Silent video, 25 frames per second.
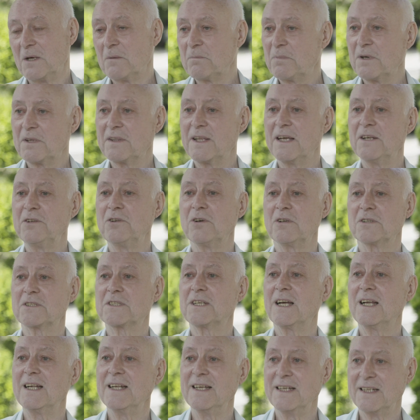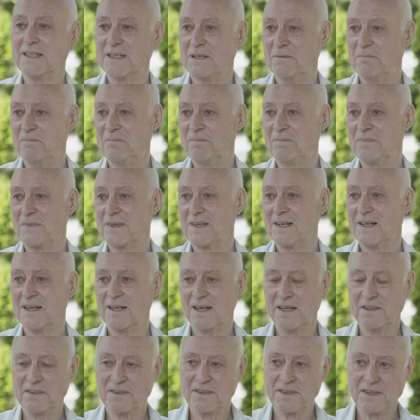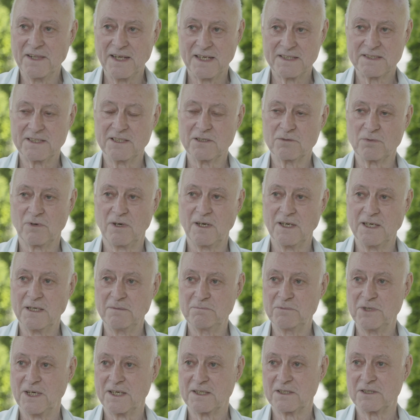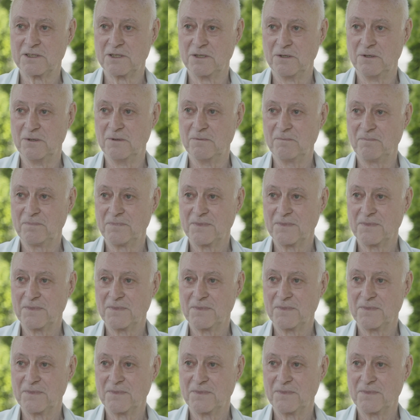But they're not telling them, and that is what I object to.